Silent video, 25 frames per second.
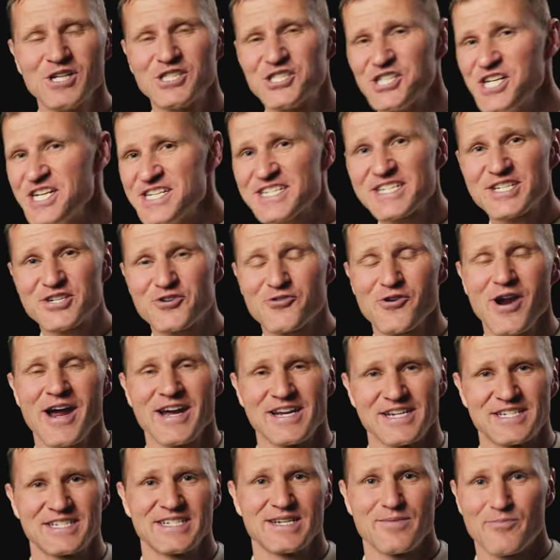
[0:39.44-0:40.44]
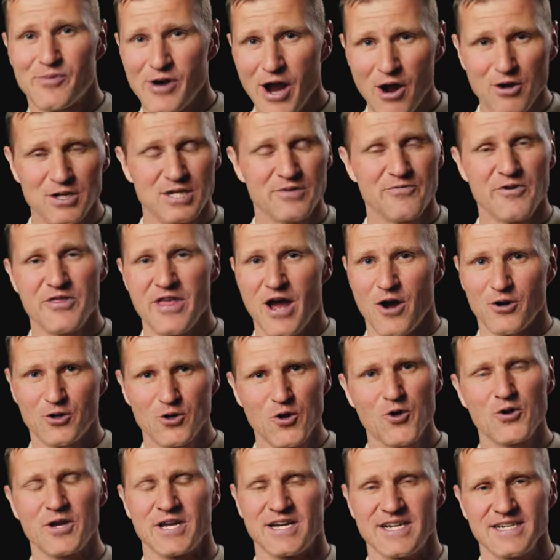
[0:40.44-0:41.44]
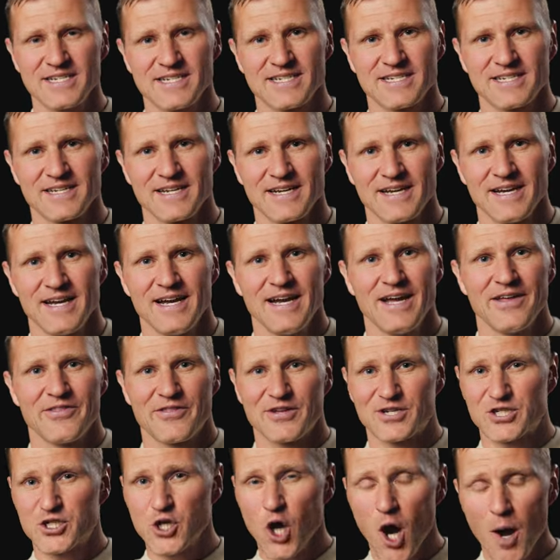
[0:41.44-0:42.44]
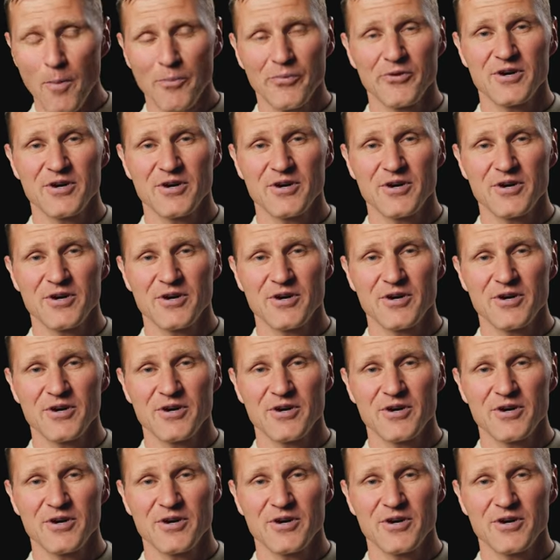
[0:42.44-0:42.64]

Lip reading: Jesus Christ in a browser without cookies, the top